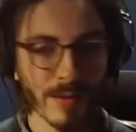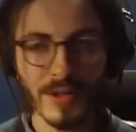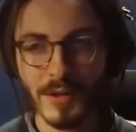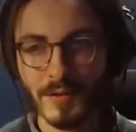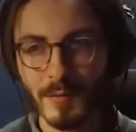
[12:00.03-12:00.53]

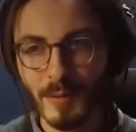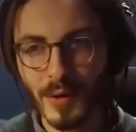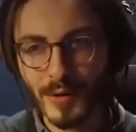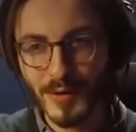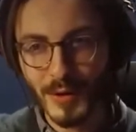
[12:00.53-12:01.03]
which sort of
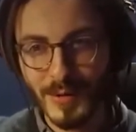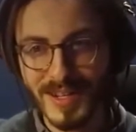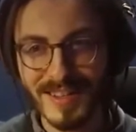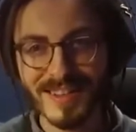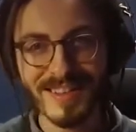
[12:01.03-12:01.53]
pulls you
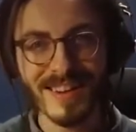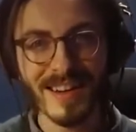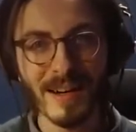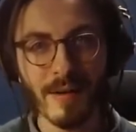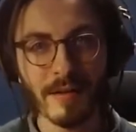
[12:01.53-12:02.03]
in
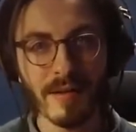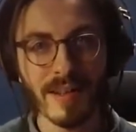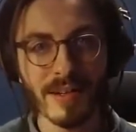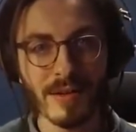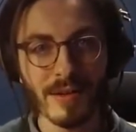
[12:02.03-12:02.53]
rather
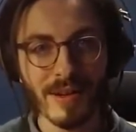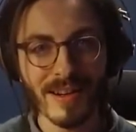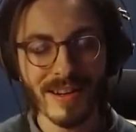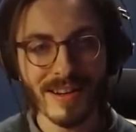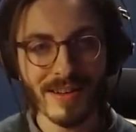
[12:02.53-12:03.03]
than
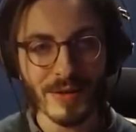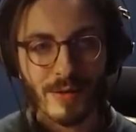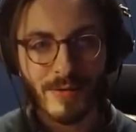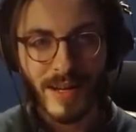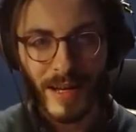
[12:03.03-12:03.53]
sort
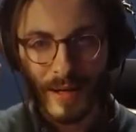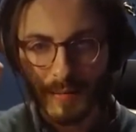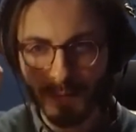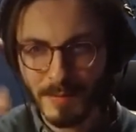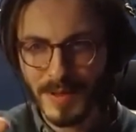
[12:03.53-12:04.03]
of
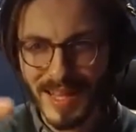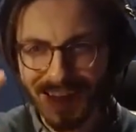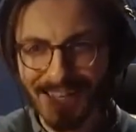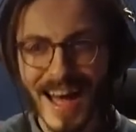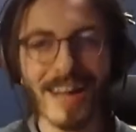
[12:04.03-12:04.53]

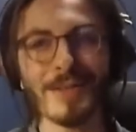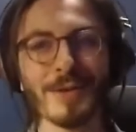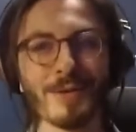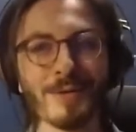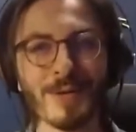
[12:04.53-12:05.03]
plays at you.